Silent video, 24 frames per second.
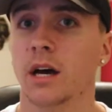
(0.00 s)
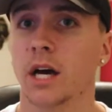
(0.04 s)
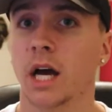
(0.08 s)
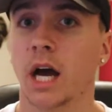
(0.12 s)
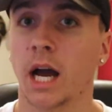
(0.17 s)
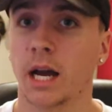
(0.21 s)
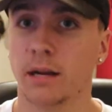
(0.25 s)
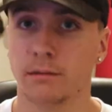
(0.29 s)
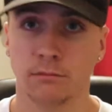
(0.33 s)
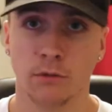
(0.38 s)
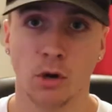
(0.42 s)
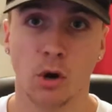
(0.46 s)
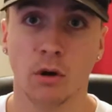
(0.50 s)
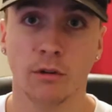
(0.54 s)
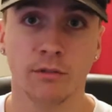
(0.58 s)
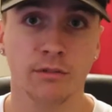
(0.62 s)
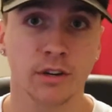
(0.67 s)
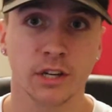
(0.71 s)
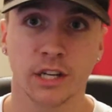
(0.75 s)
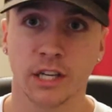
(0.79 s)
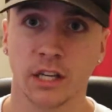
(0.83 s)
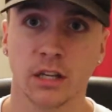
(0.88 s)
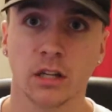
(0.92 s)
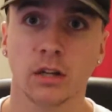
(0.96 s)
I'm
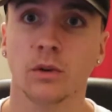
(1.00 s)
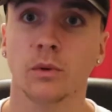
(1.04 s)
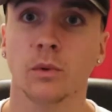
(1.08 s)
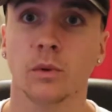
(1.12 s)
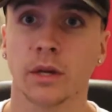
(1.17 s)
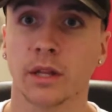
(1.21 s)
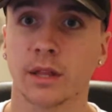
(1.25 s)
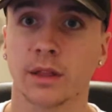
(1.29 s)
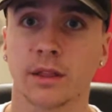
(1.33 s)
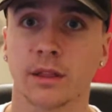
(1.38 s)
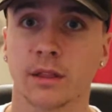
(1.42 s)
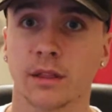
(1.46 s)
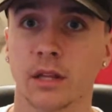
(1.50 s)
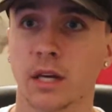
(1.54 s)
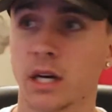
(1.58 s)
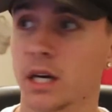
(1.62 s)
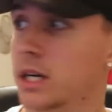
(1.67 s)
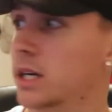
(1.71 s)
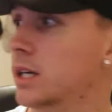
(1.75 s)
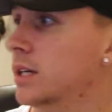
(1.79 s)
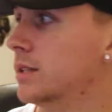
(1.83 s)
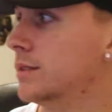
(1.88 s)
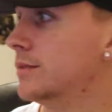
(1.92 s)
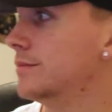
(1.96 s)
overkill with
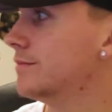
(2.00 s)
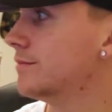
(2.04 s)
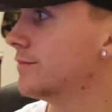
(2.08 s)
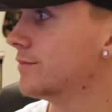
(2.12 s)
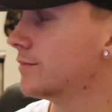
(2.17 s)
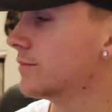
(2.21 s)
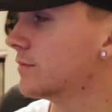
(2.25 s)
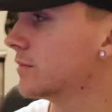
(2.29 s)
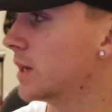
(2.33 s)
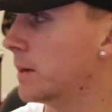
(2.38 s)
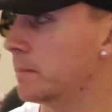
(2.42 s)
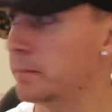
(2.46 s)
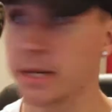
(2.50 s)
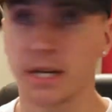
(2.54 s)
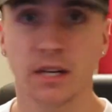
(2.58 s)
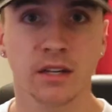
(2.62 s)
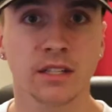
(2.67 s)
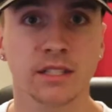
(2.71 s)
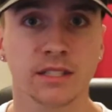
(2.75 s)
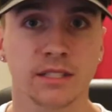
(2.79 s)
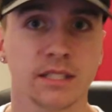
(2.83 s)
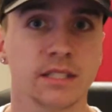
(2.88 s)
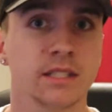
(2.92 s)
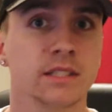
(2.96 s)

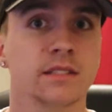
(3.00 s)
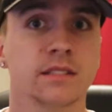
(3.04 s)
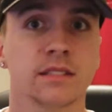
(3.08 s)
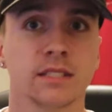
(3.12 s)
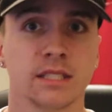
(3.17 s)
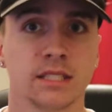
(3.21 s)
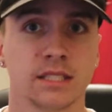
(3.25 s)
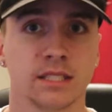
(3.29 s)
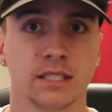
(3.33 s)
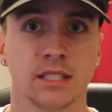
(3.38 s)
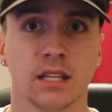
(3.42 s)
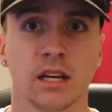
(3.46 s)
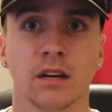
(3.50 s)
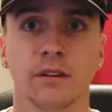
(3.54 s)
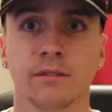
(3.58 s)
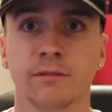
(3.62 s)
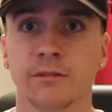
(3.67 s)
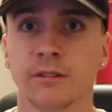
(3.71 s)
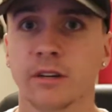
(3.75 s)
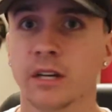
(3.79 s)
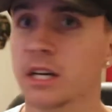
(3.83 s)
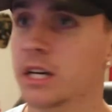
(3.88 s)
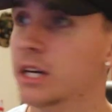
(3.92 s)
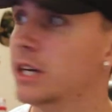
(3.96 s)
appearances and
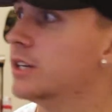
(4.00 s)
stuff.